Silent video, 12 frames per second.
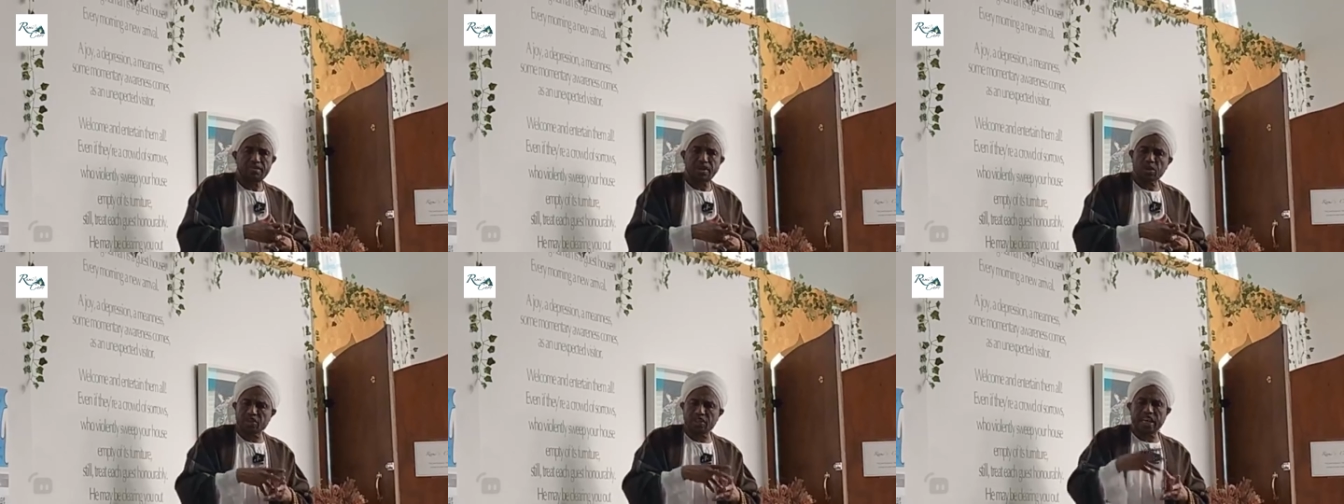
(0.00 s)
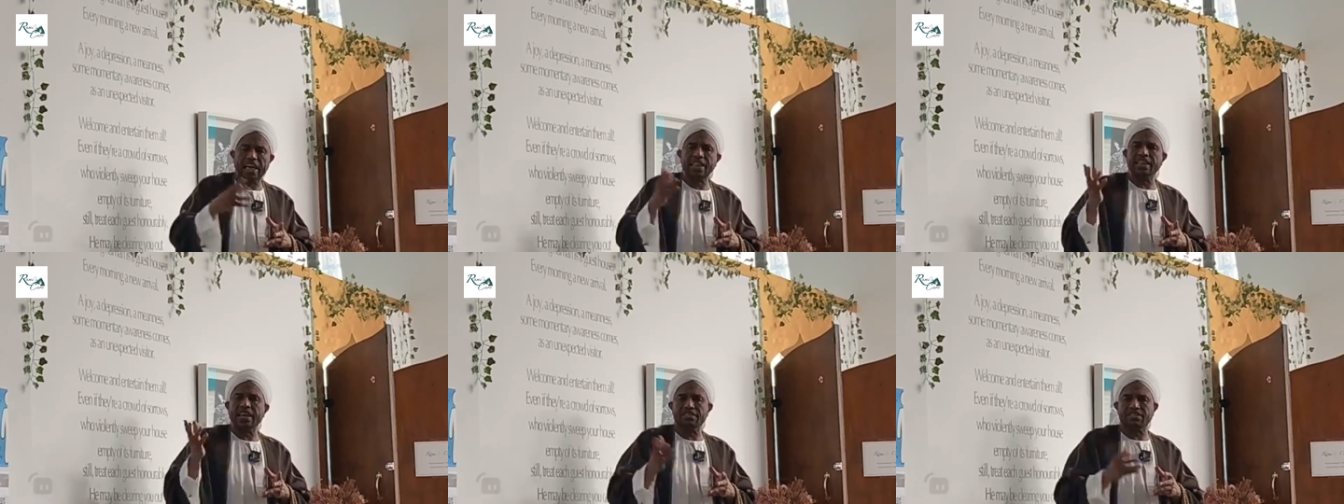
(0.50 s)
but you see
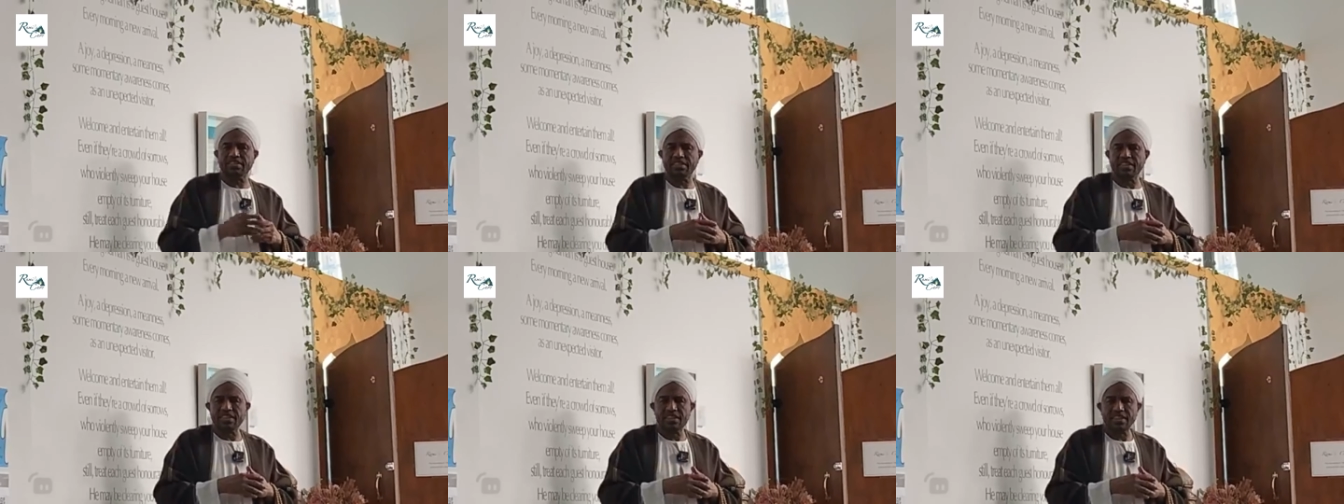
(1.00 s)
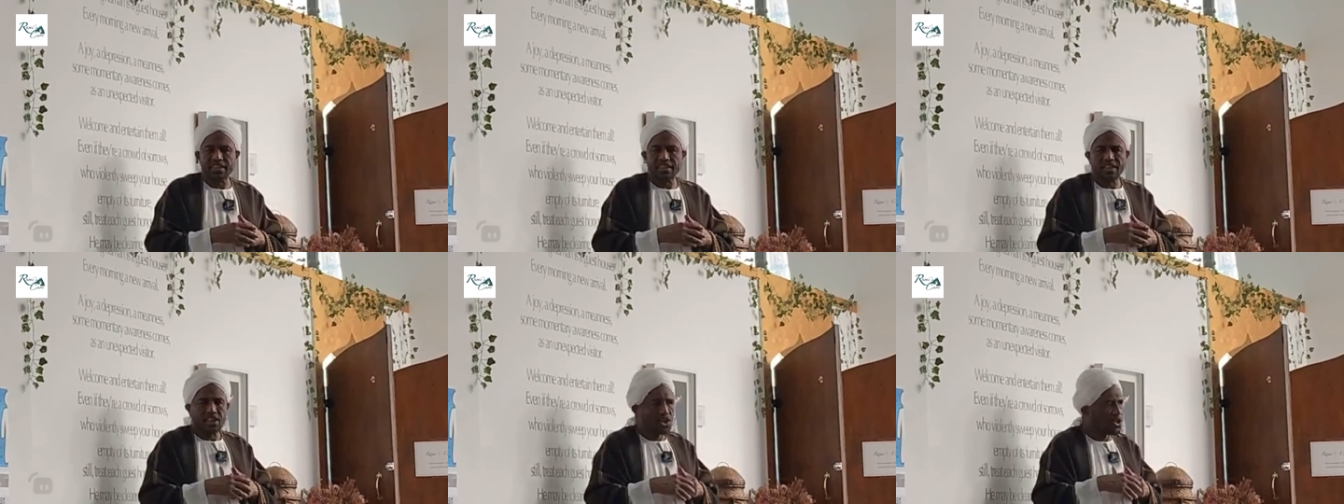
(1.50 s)
Indians,
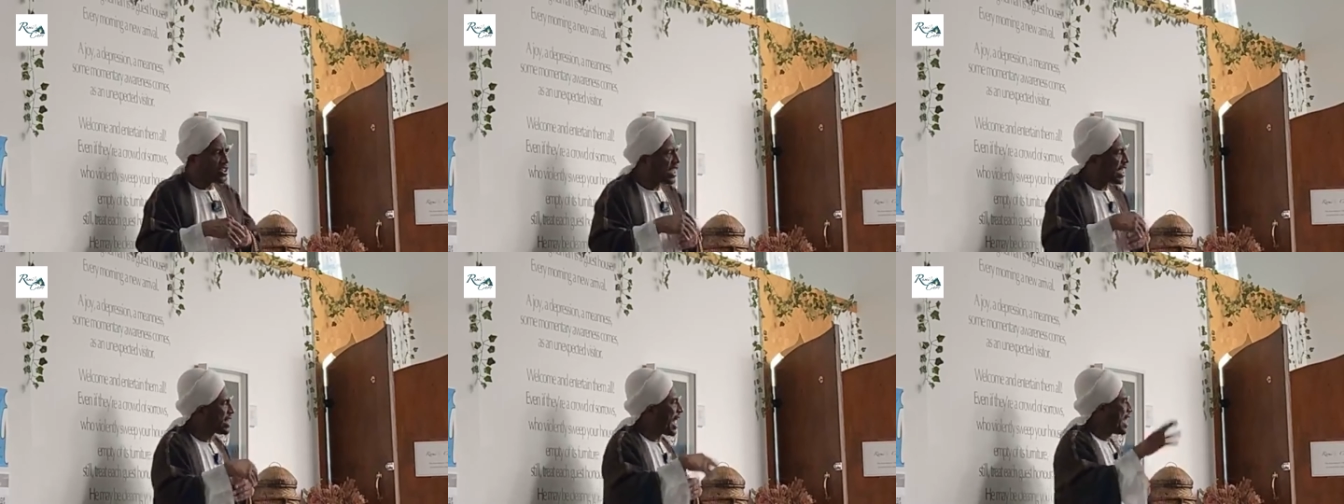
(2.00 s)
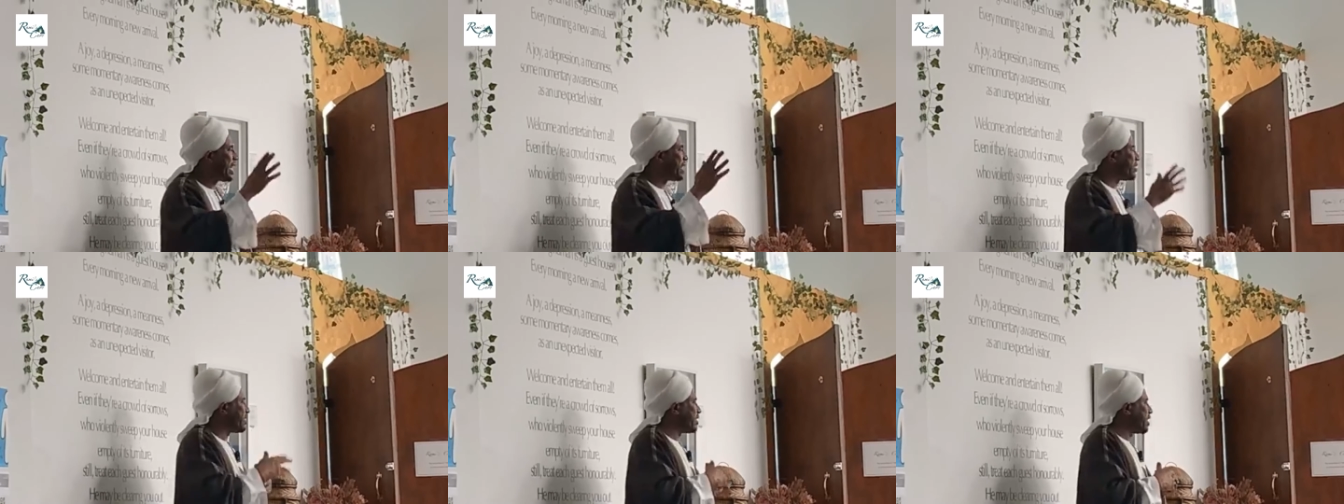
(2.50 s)
you see
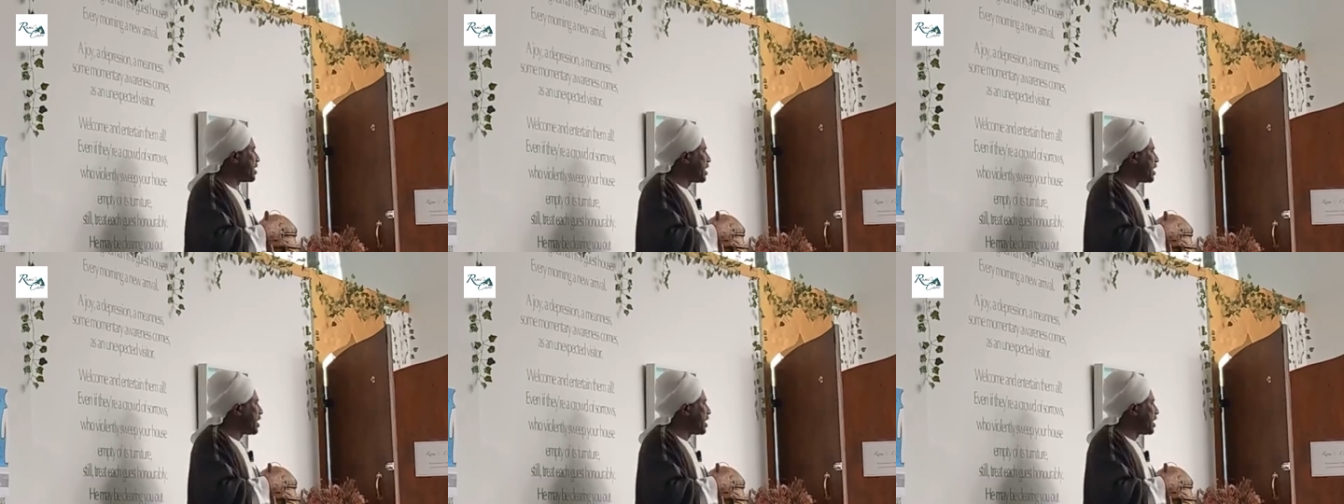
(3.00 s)
Italians,